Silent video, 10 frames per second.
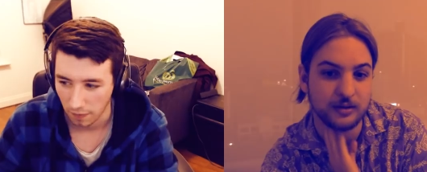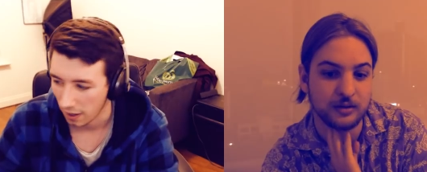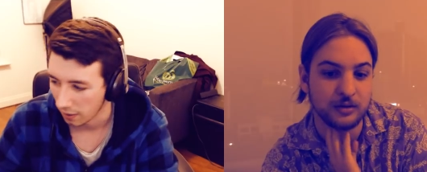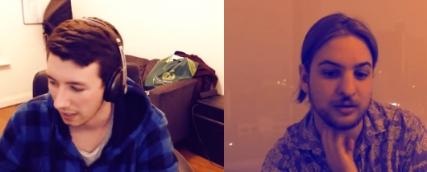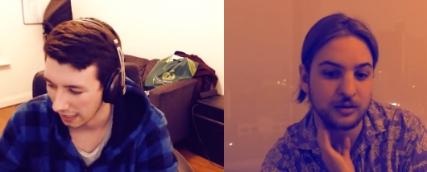
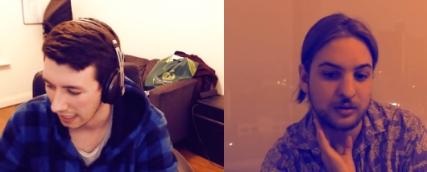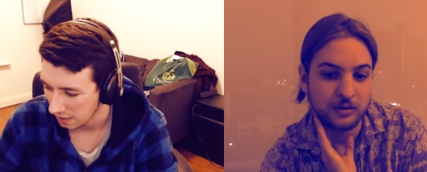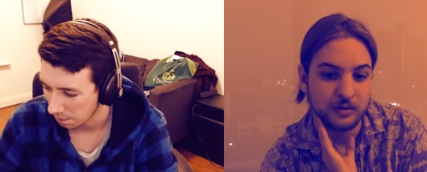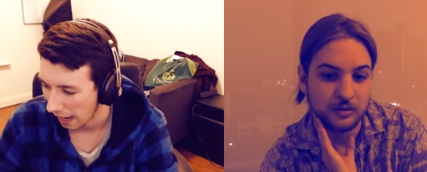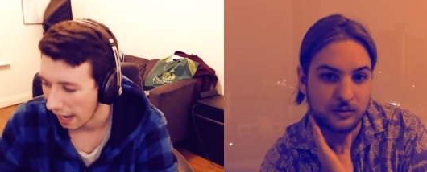Speaker 1: grand final at
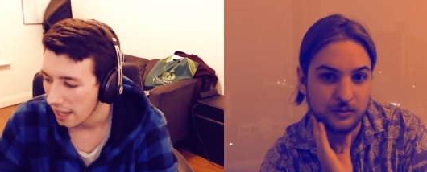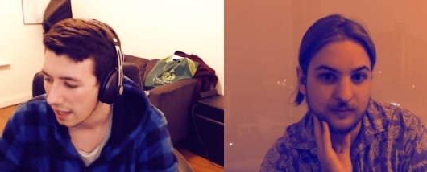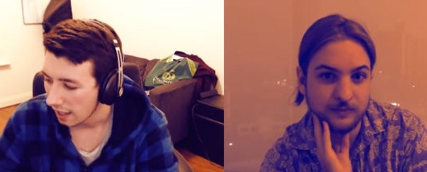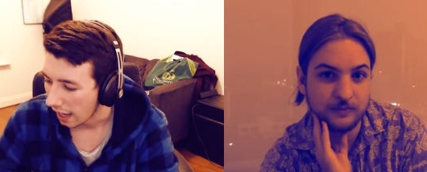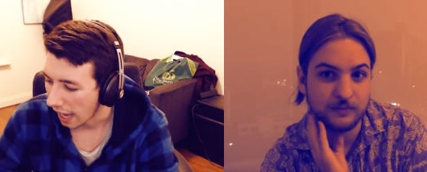least,
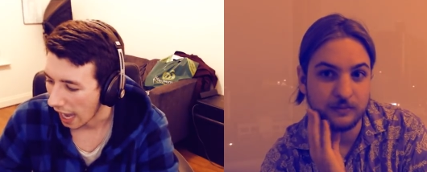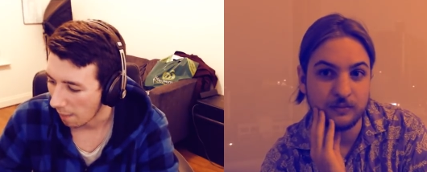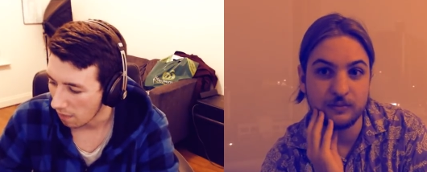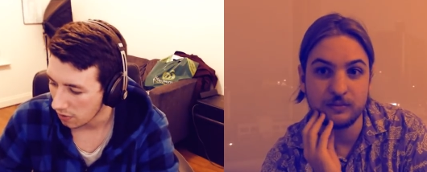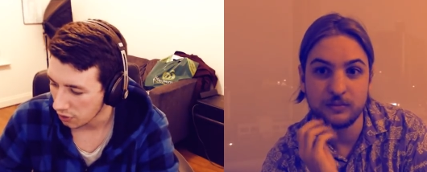but...
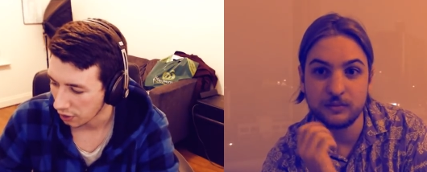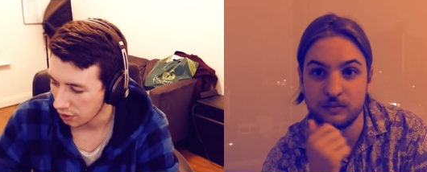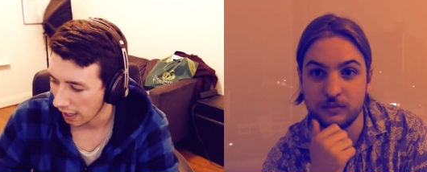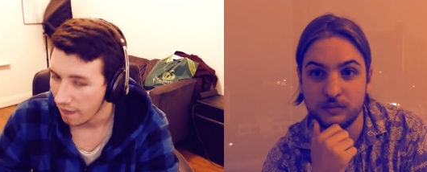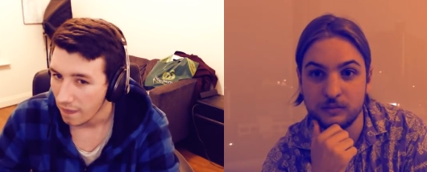Um,
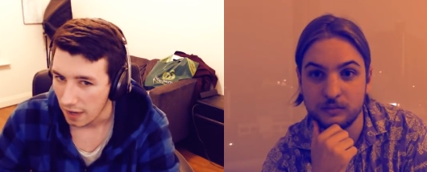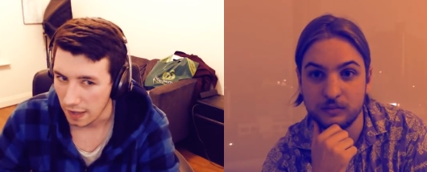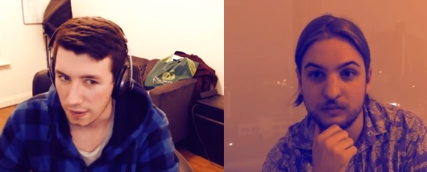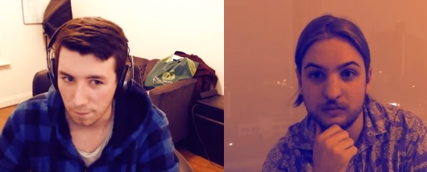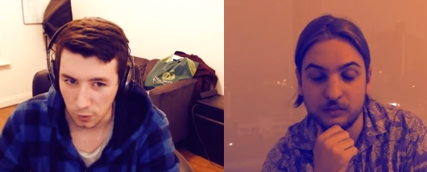so it's like
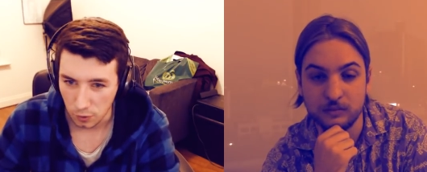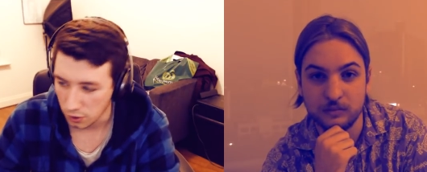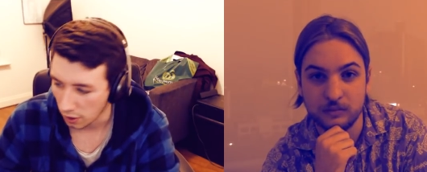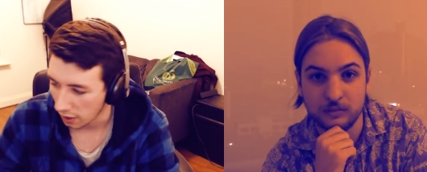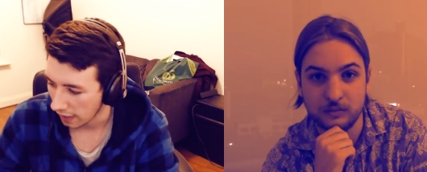in the
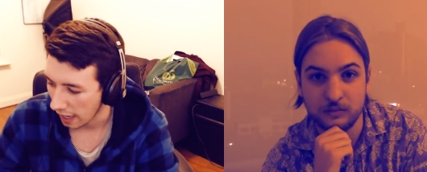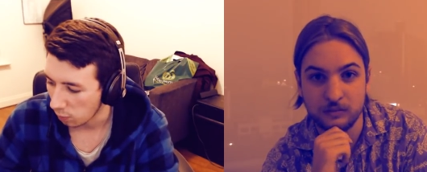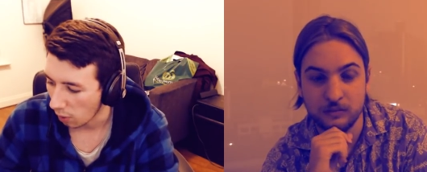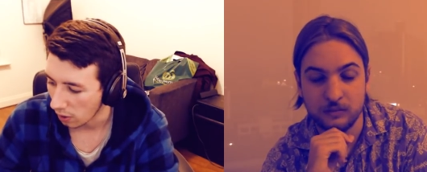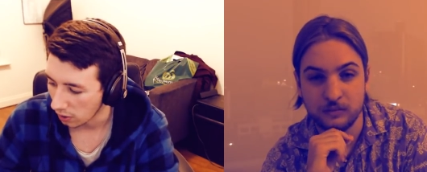future they